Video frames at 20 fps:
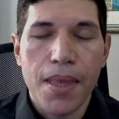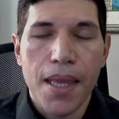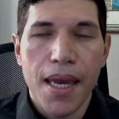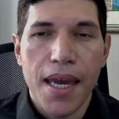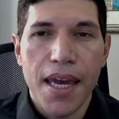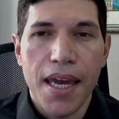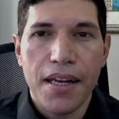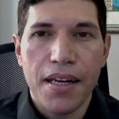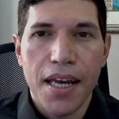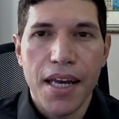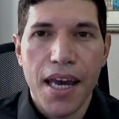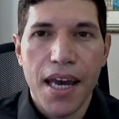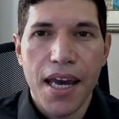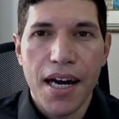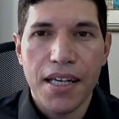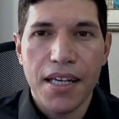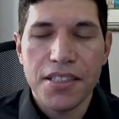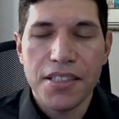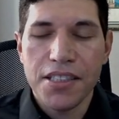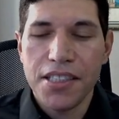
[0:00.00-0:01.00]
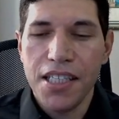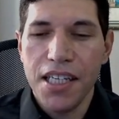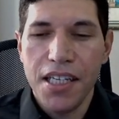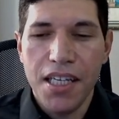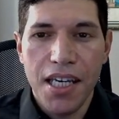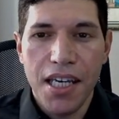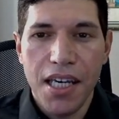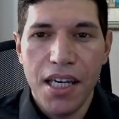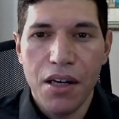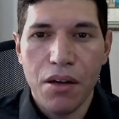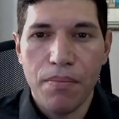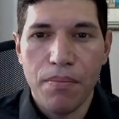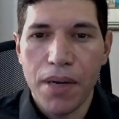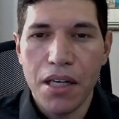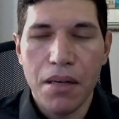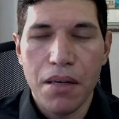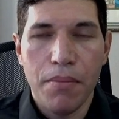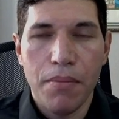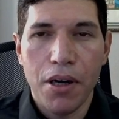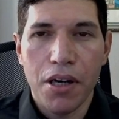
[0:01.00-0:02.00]
in a CD, a
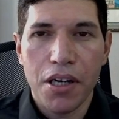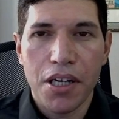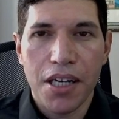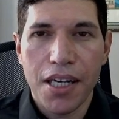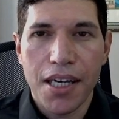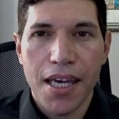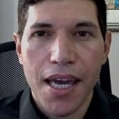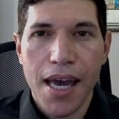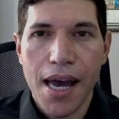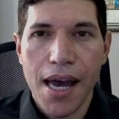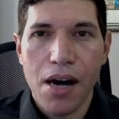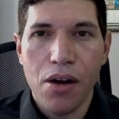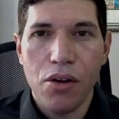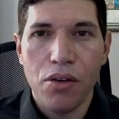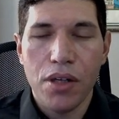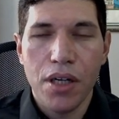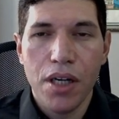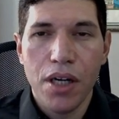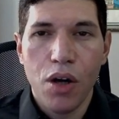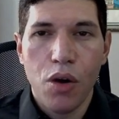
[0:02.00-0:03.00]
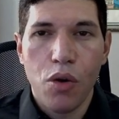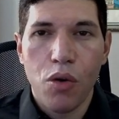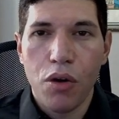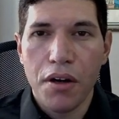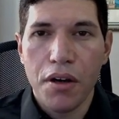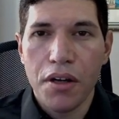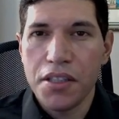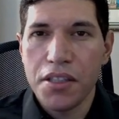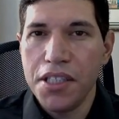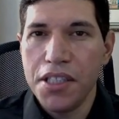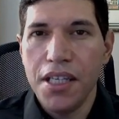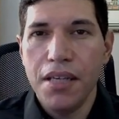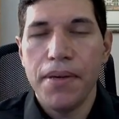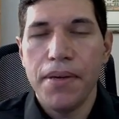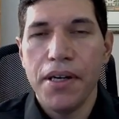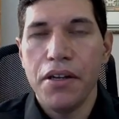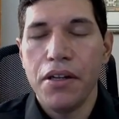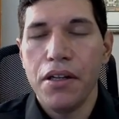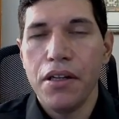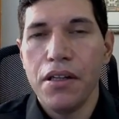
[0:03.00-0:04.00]
money market account, or a
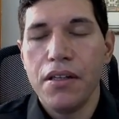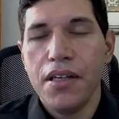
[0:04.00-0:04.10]
T-bill,